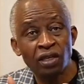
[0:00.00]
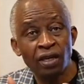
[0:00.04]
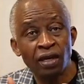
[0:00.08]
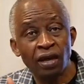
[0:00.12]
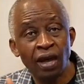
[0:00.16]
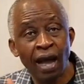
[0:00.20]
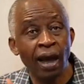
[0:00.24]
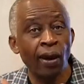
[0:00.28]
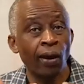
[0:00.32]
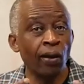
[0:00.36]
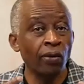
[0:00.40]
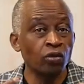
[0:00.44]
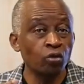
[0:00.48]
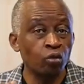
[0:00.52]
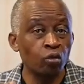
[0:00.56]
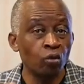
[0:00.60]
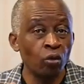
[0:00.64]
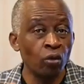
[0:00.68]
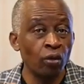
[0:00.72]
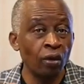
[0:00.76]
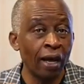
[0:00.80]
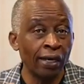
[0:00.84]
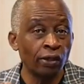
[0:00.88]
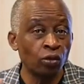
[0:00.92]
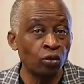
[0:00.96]
as
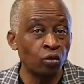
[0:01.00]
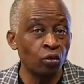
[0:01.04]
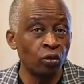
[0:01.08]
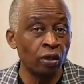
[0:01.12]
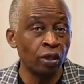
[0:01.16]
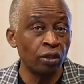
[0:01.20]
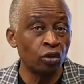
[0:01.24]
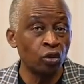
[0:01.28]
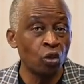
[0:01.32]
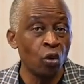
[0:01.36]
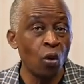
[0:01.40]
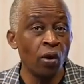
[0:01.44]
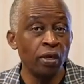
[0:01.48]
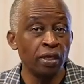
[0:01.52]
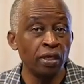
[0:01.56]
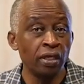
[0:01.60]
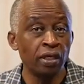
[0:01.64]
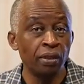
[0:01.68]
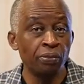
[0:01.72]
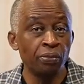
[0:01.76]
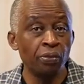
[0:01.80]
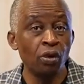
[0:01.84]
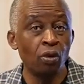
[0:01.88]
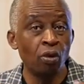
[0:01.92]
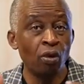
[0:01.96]
we're told in the
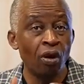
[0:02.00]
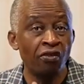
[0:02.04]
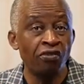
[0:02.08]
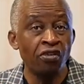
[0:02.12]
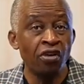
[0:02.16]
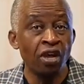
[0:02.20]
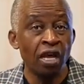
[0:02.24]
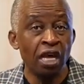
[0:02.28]
book of